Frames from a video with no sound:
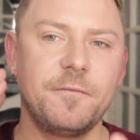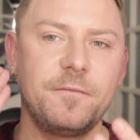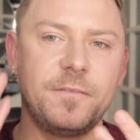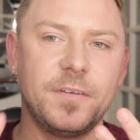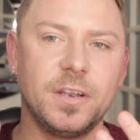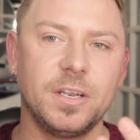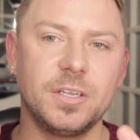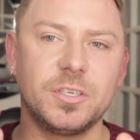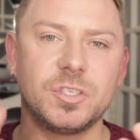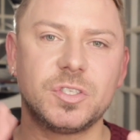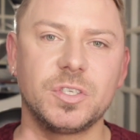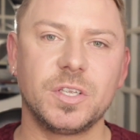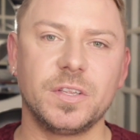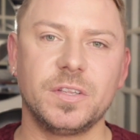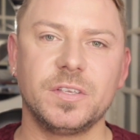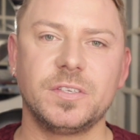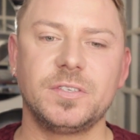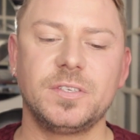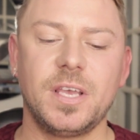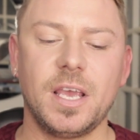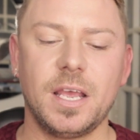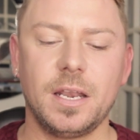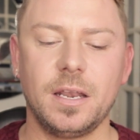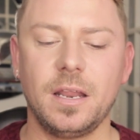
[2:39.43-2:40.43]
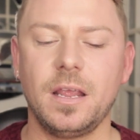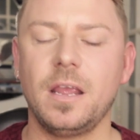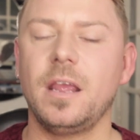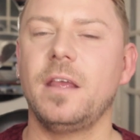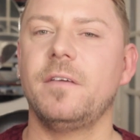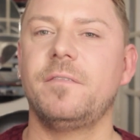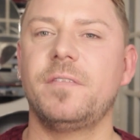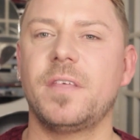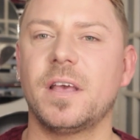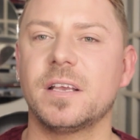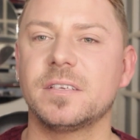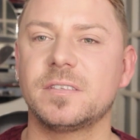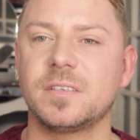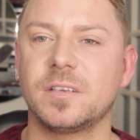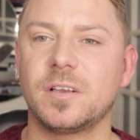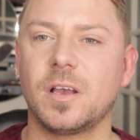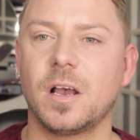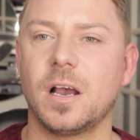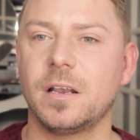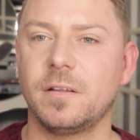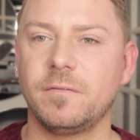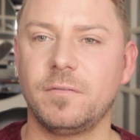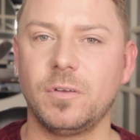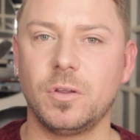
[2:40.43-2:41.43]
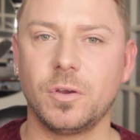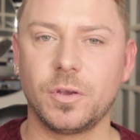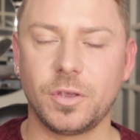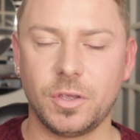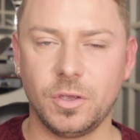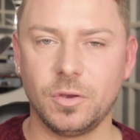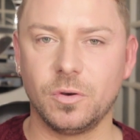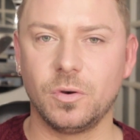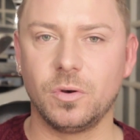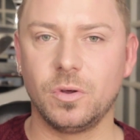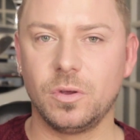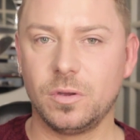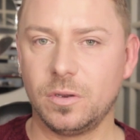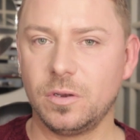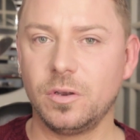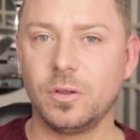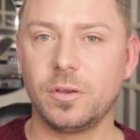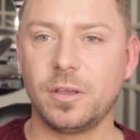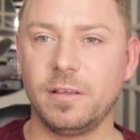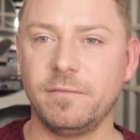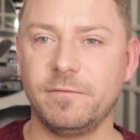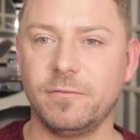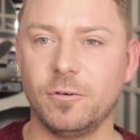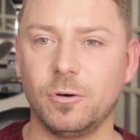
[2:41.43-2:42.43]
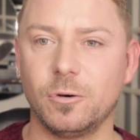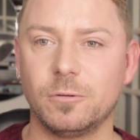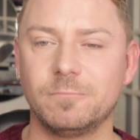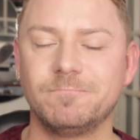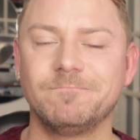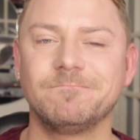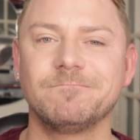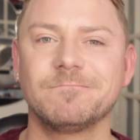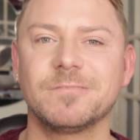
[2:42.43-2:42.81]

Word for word: finish to the skin if that's the kind of look you're looking for.